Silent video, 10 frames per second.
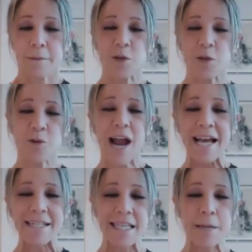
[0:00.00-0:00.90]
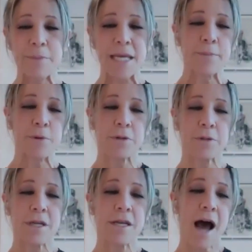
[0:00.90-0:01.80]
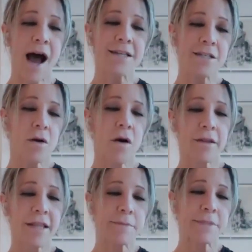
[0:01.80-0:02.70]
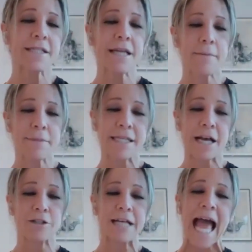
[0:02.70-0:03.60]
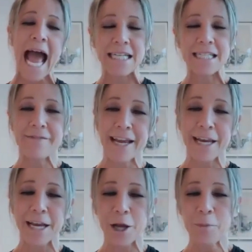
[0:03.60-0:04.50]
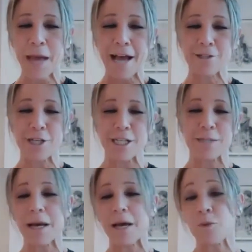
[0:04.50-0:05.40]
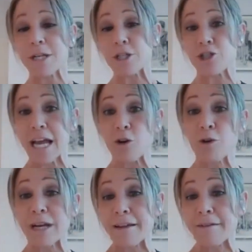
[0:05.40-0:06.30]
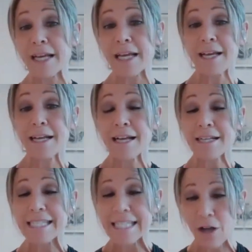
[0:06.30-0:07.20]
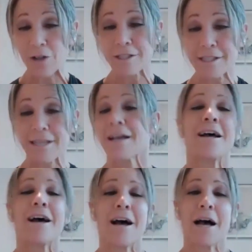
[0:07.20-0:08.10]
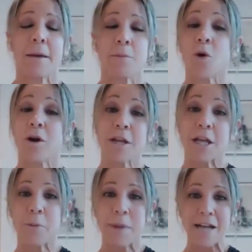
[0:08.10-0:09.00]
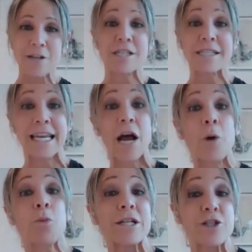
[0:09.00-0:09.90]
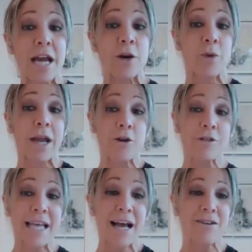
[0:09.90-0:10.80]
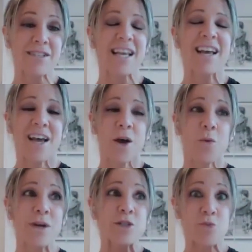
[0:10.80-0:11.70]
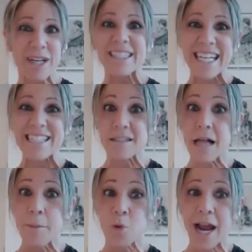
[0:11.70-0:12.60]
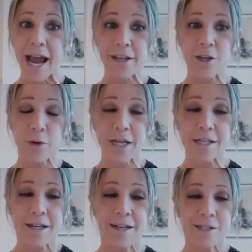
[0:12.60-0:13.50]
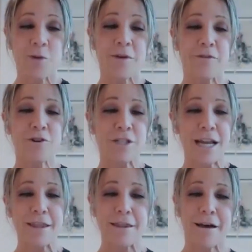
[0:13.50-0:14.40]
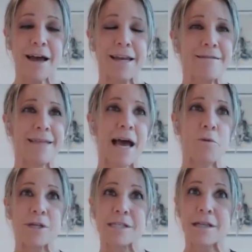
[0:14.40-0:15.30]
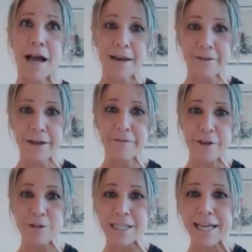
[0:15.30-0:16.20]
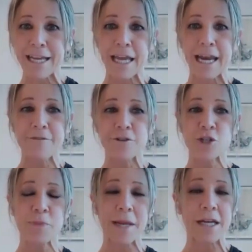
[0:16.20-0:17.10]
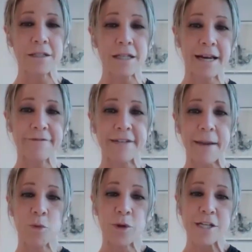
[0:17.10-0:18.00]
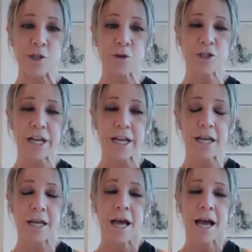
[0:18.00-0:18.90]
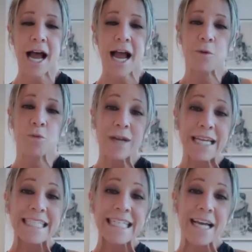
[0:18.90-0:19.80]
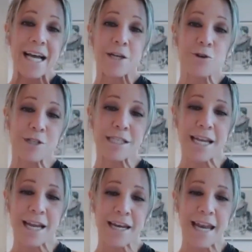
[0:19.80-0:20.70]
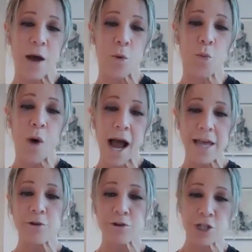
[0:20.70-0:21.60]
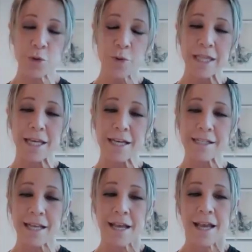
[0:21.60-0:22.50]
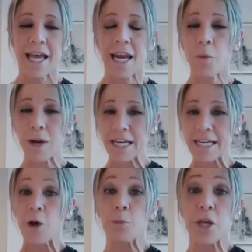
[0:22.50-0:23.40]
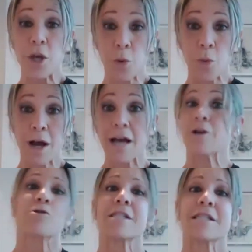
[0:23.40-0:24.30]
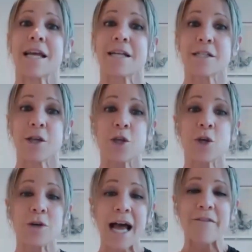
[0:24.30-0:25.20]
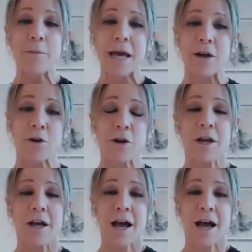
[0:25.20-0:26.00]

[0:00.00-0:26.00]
So they're asking people not to call them stem cell activating patches, but regenerative cells or patches that help regenerate your cells, which really is a lot more accurate. So at first I thought that was kind of confusing, and after spending a lot of time researching, I really understand now why they're doing this, and I wanted to help you understand so you'll have a better